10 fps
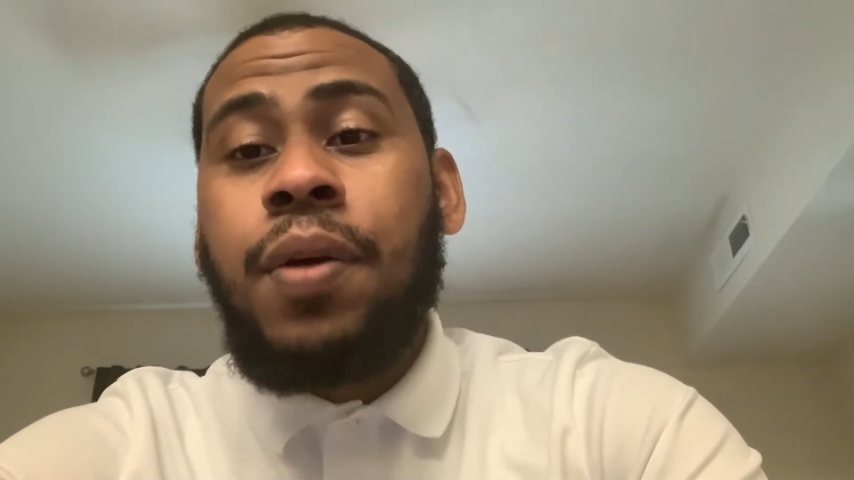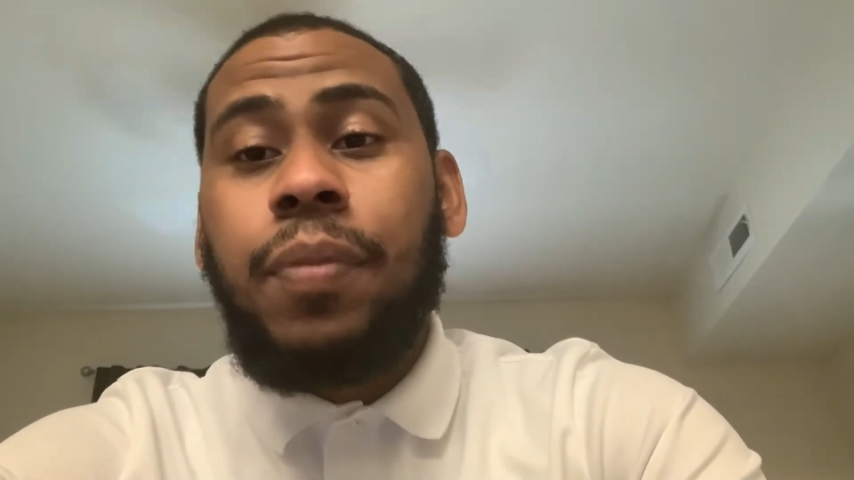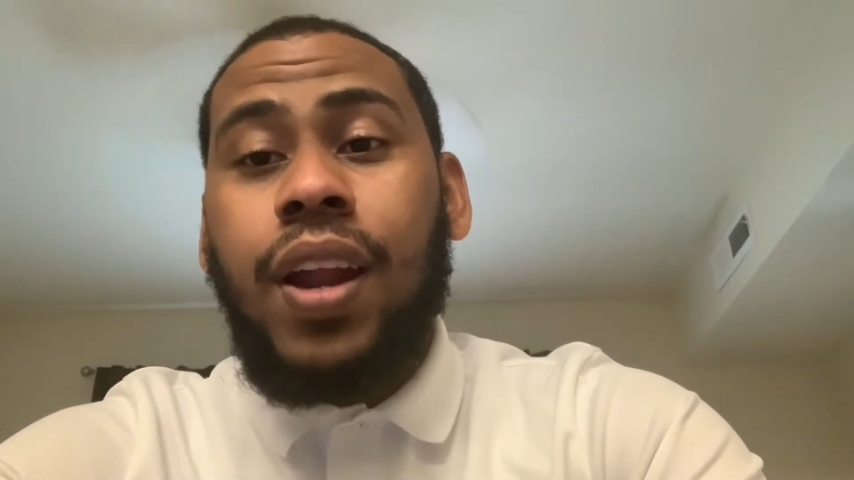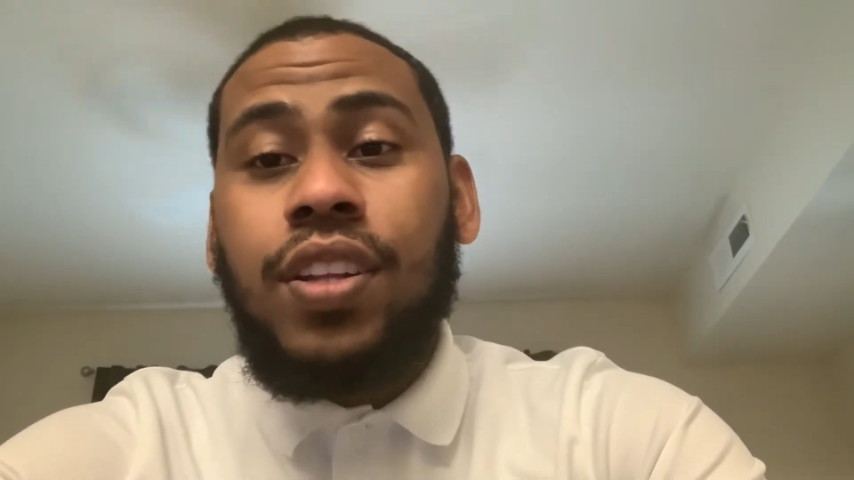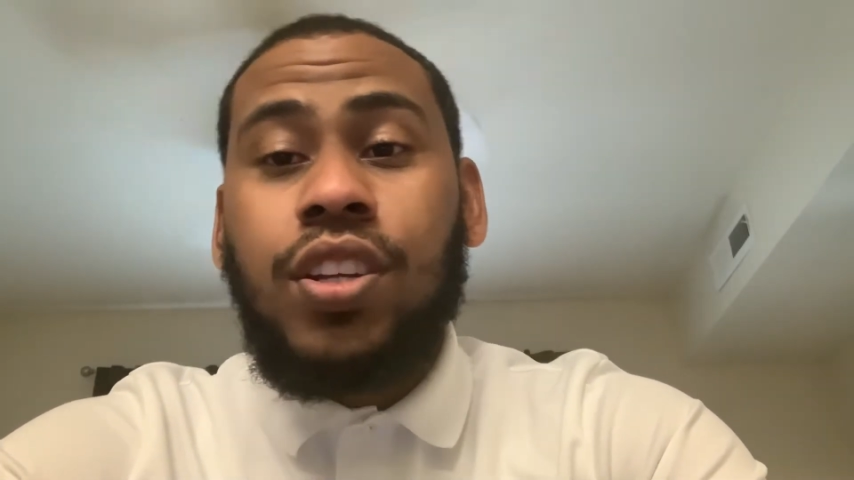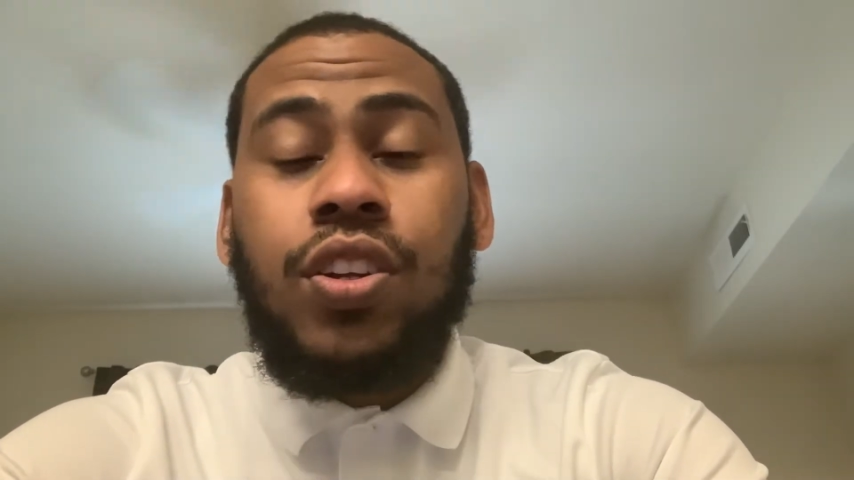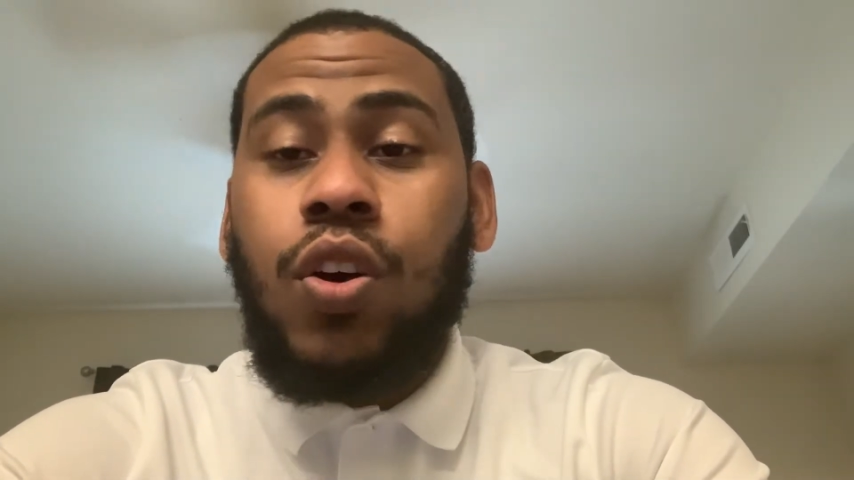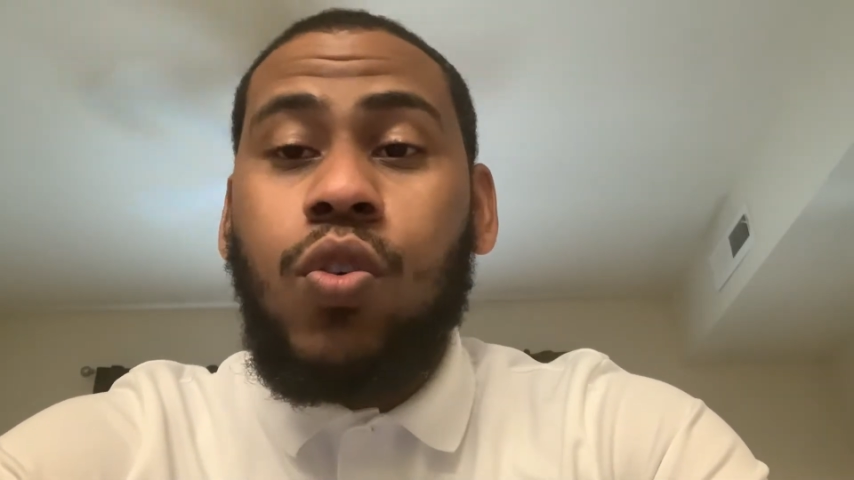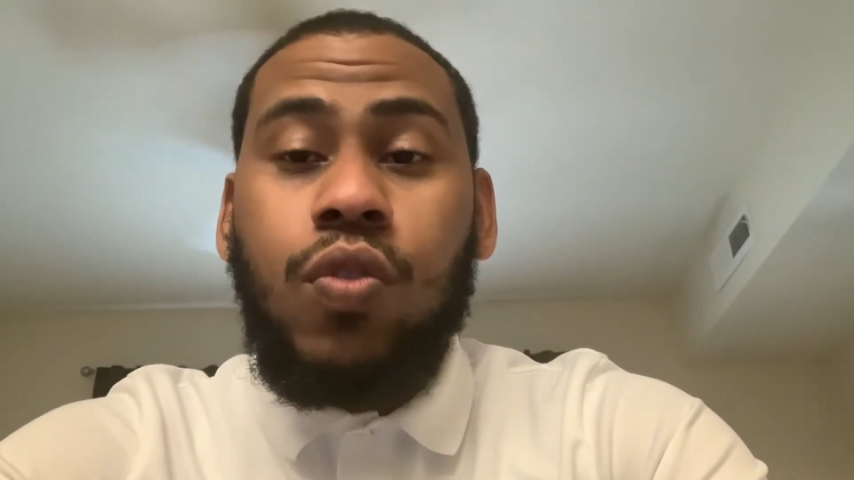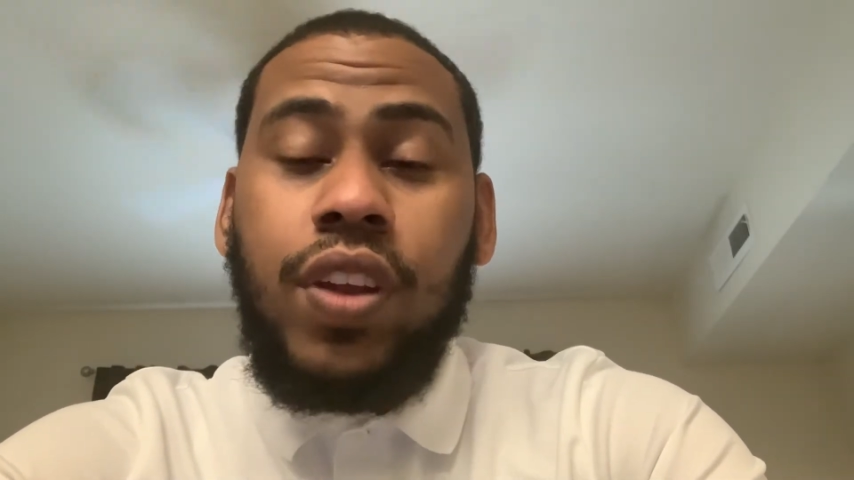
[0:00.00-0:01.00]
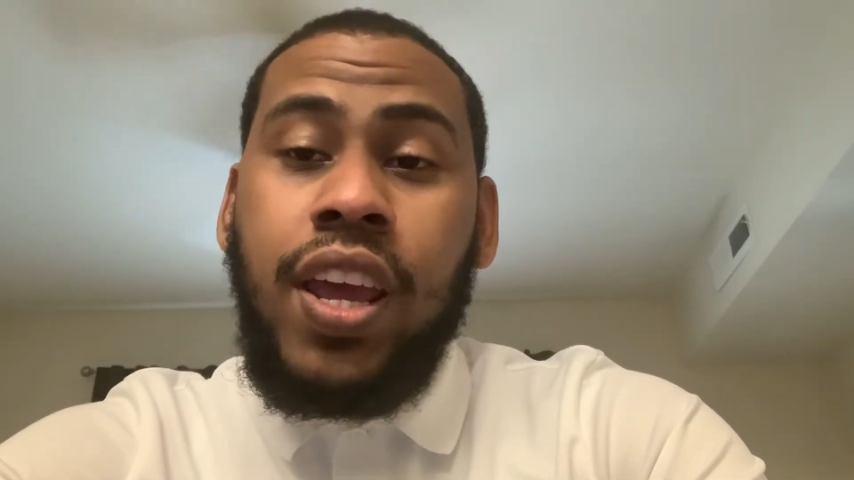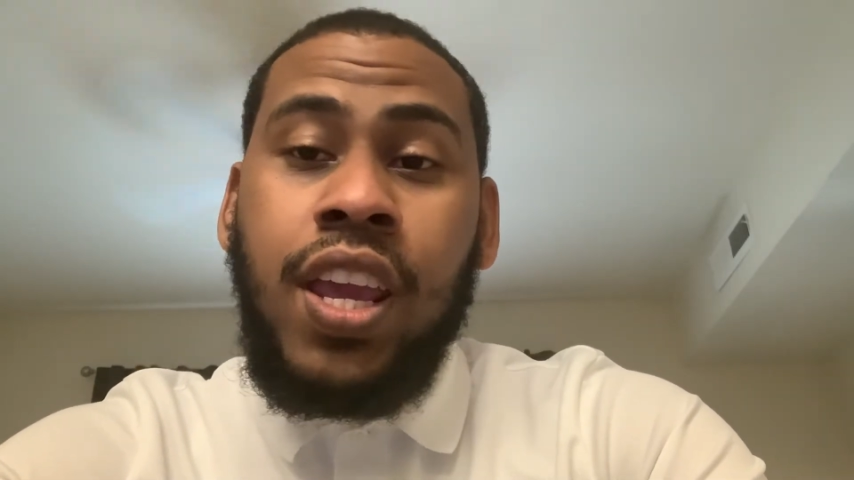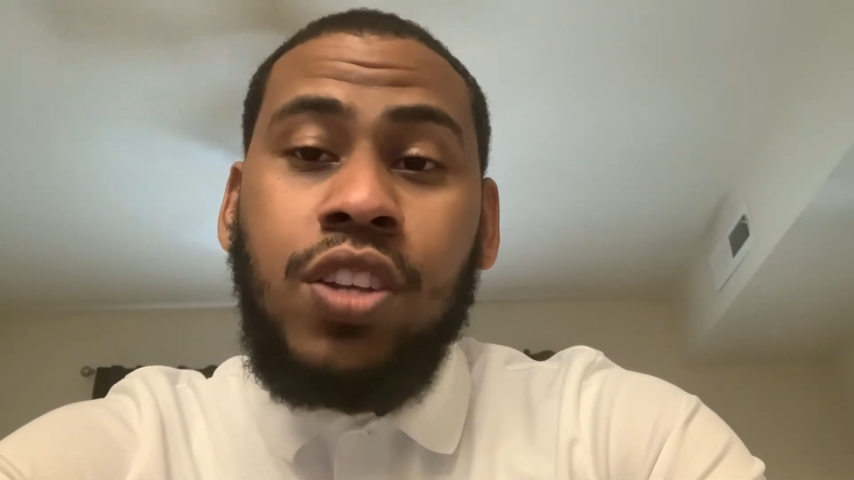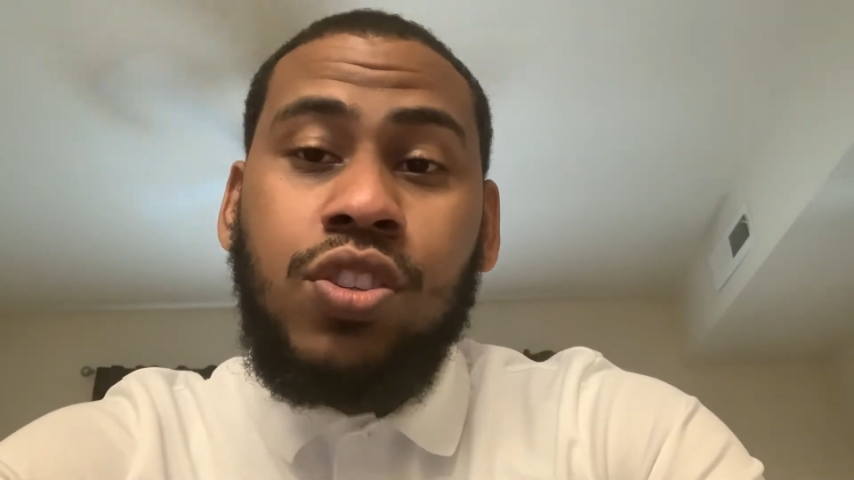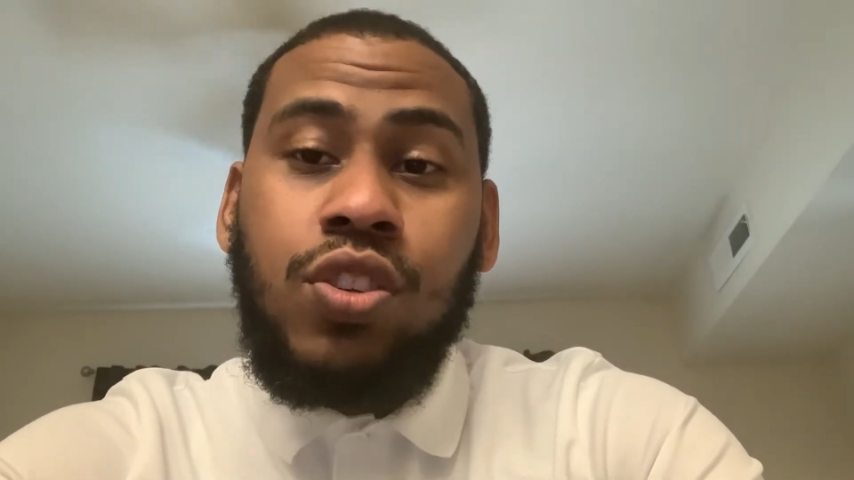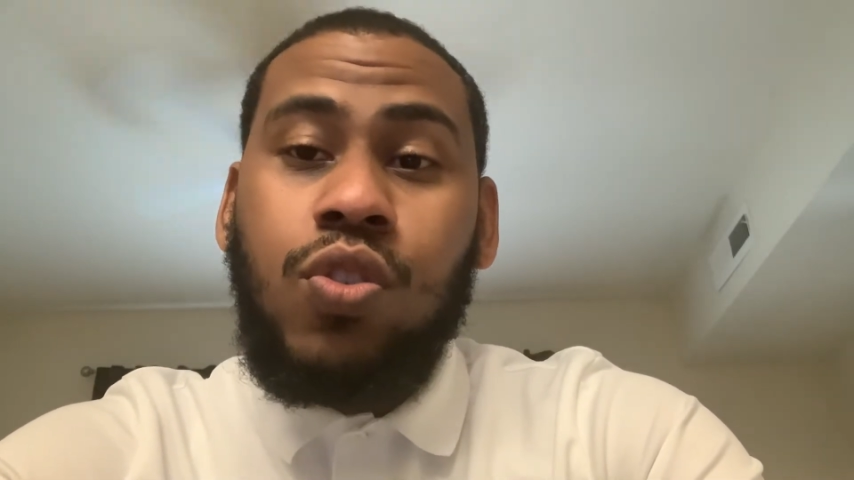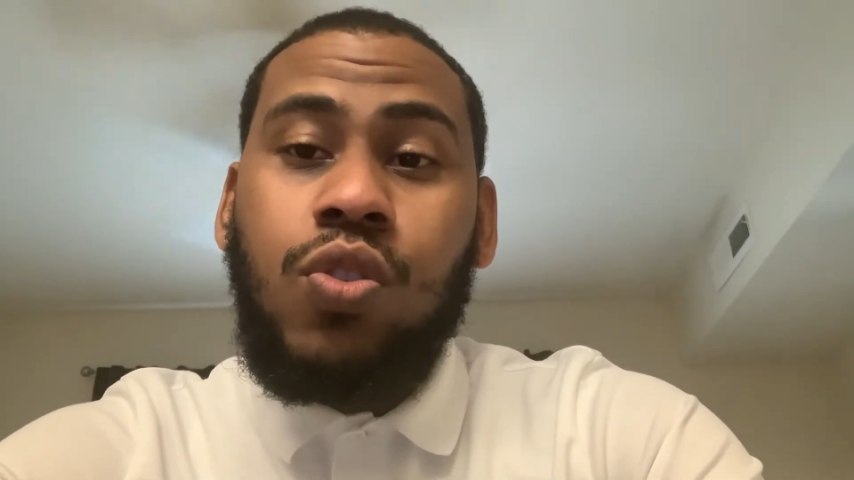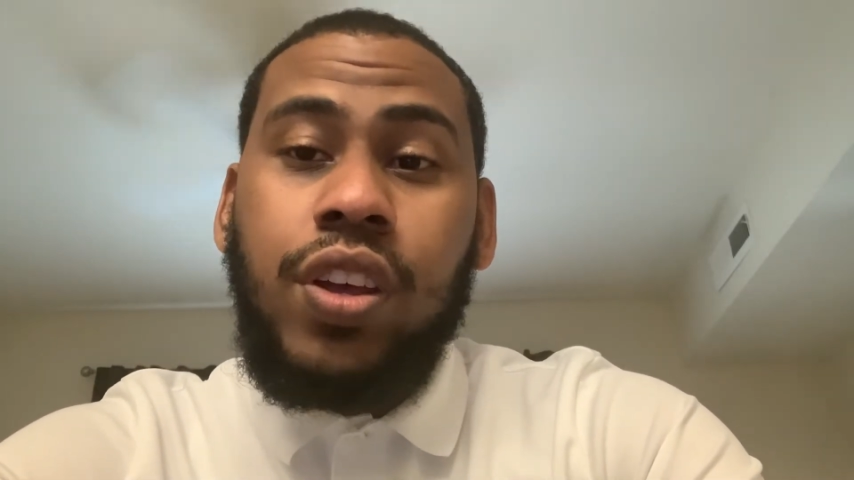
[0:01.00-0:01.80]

But I took the over. They ain't scored.